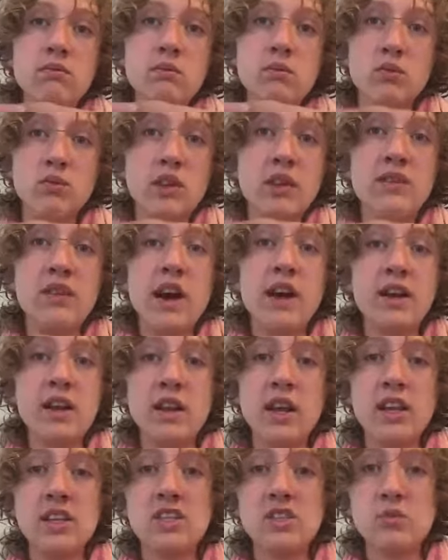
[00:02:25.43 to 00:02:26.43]

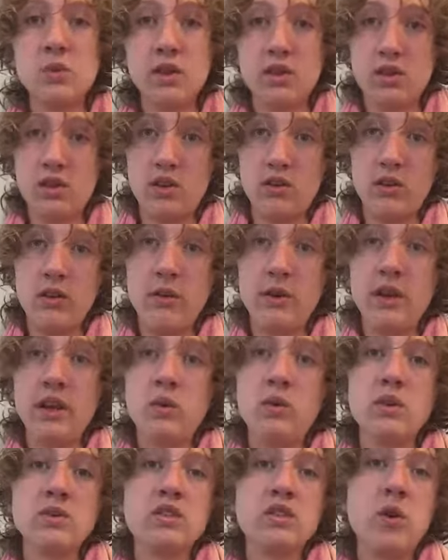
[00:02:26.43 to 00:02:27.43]
revitalize what they're doing
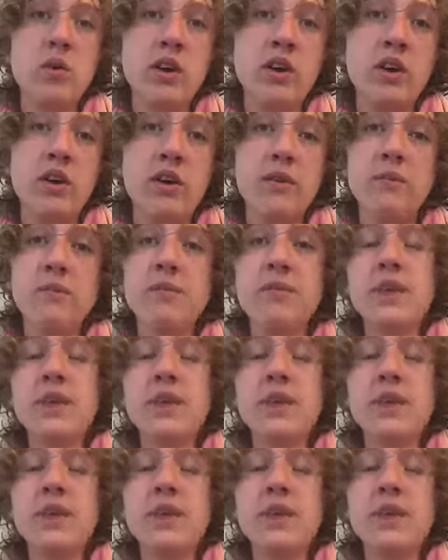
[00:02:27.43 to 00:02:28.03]
and what's going on.